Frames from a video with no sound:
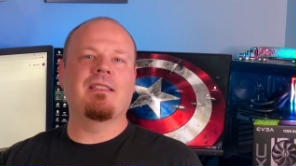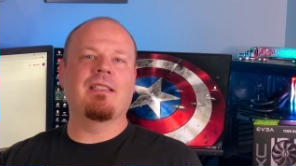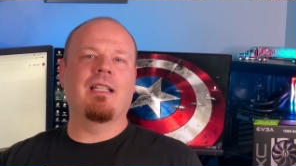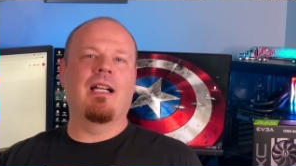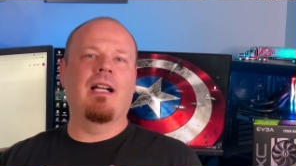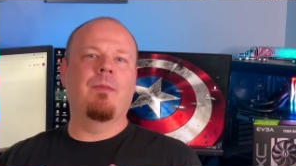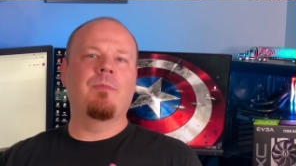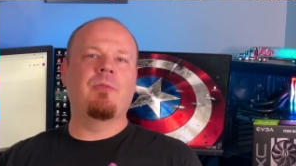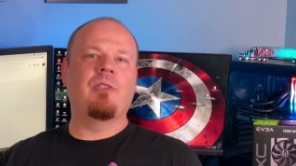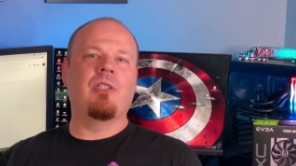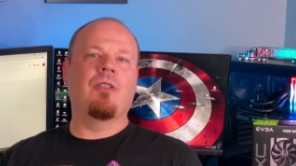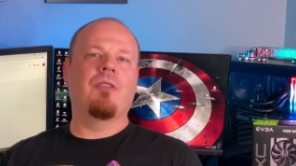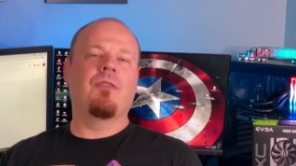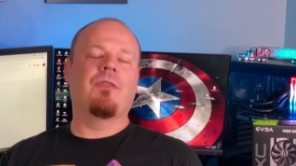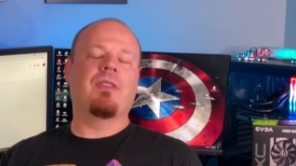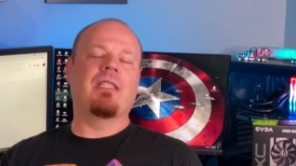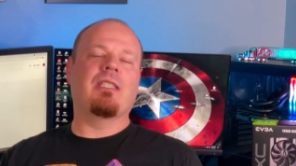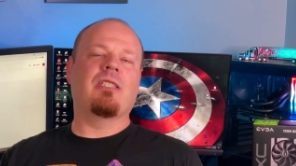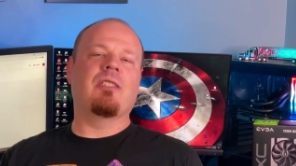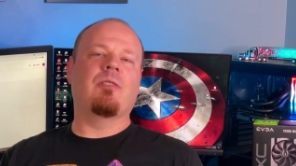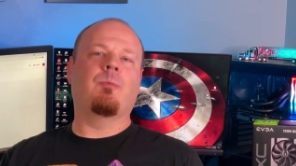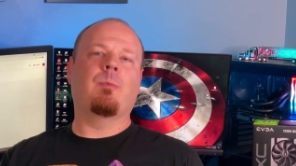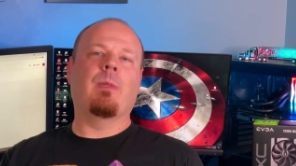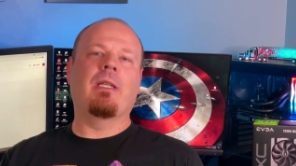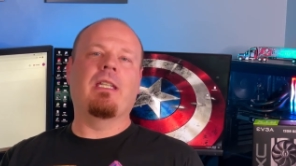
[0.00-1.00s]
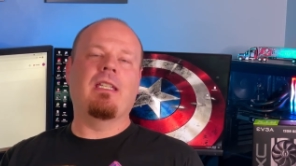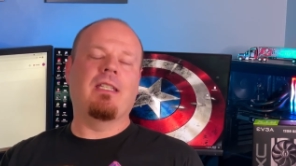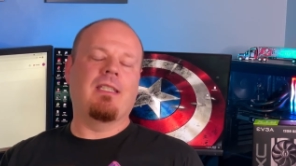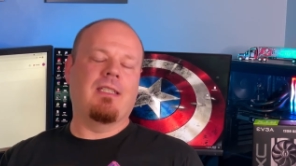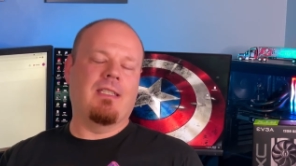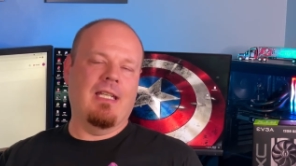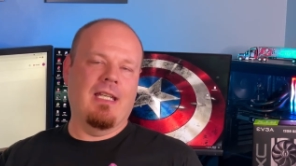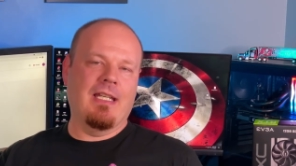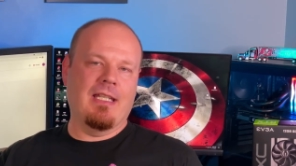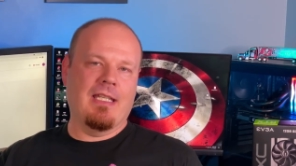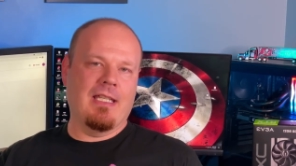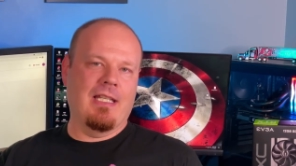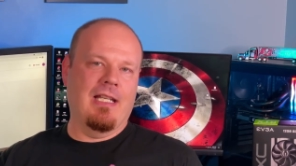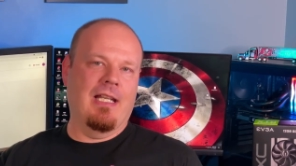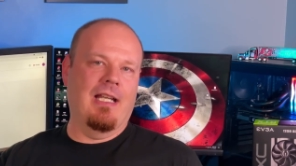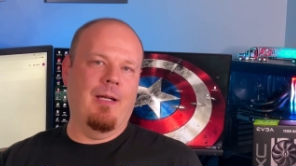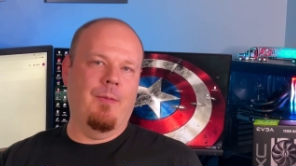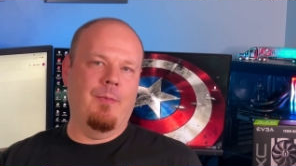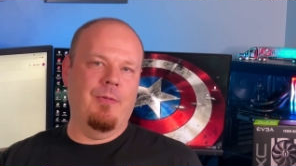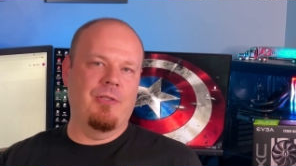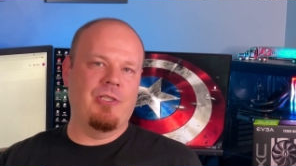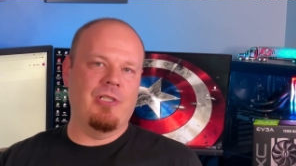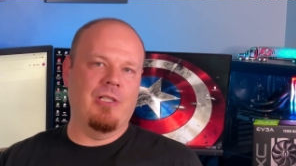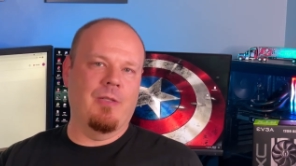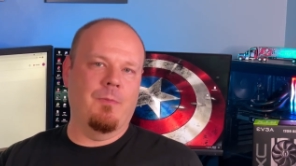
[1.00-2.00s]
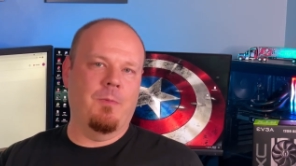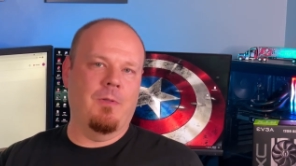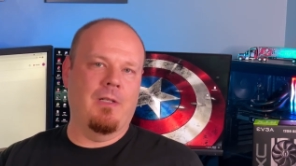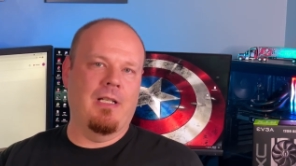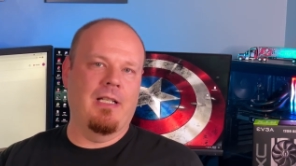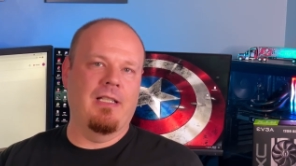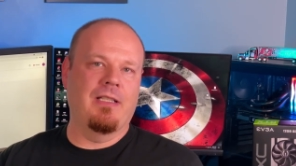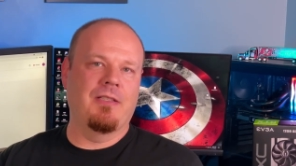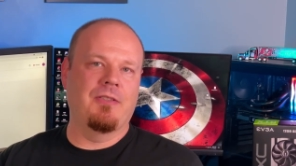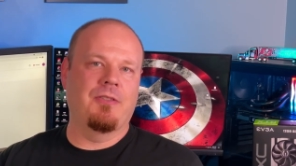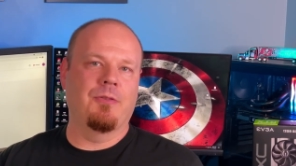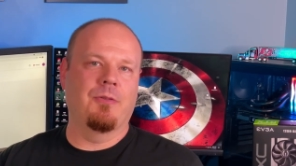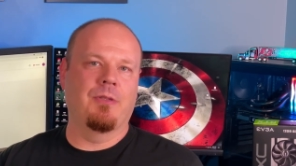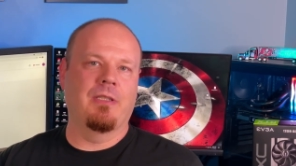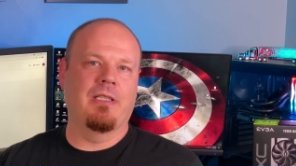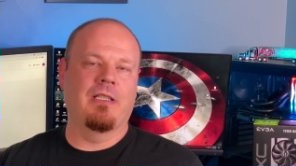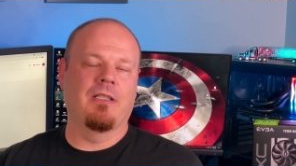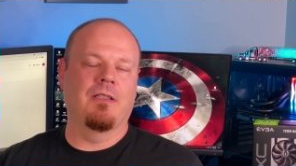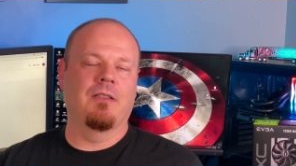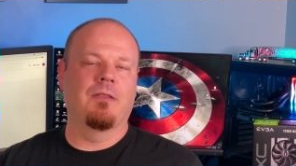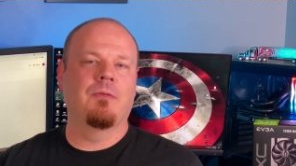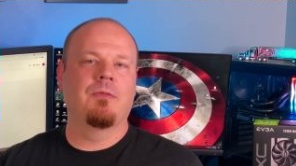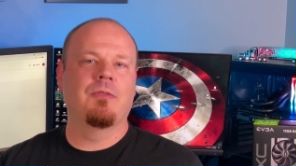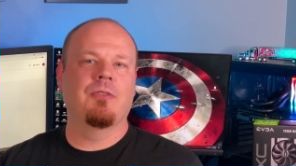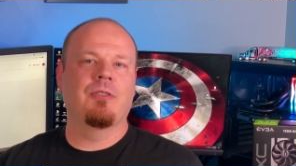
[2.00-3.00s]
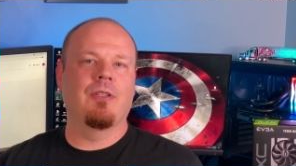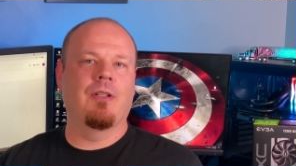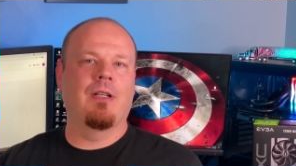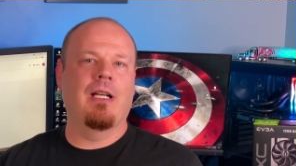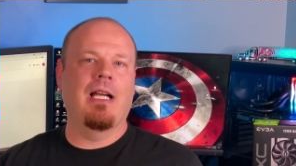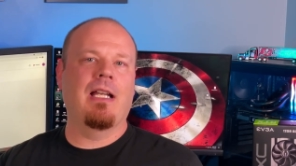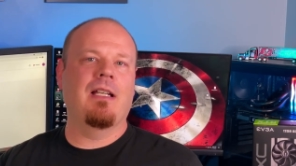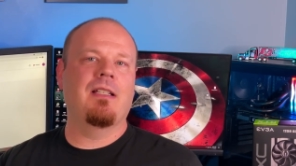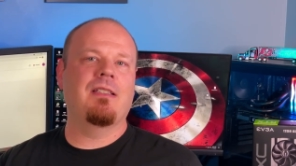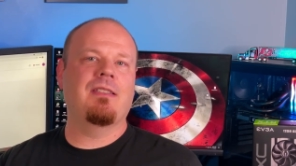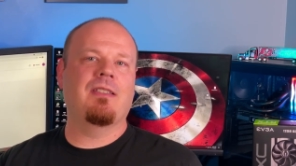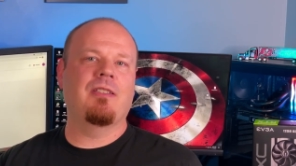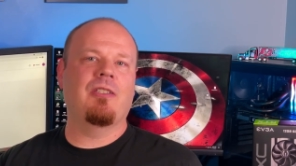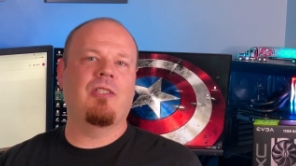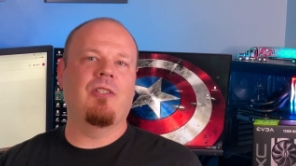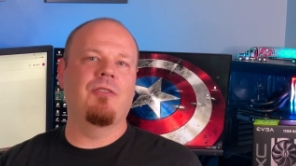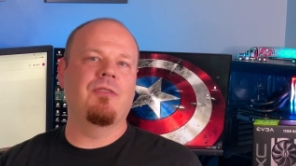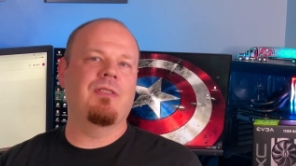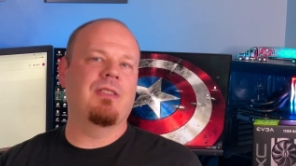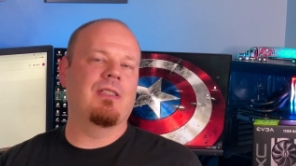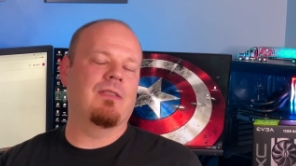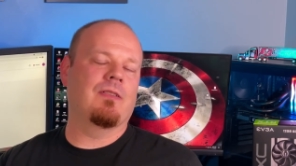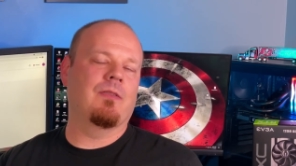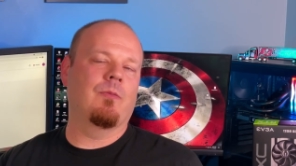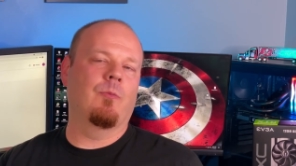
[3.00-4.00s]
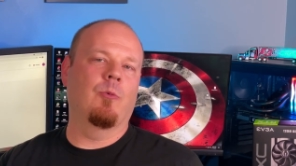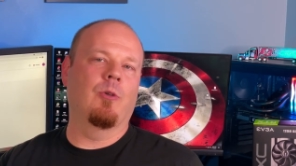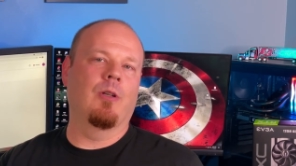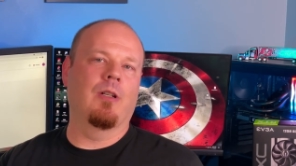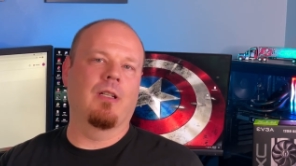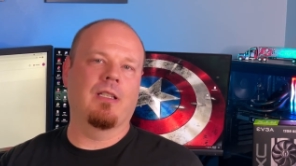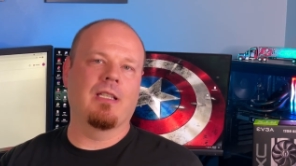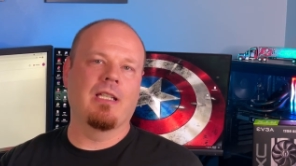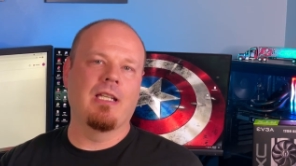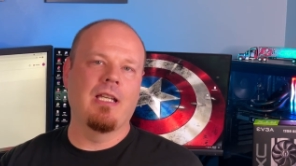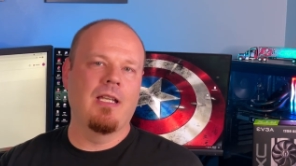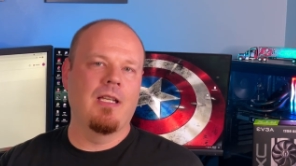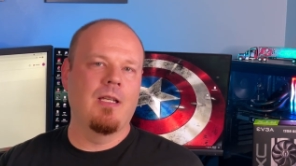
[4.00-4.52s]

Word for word: I'm Joe. This is PinkyTech. I'm gonna jump right into it here. So how does the queue system work?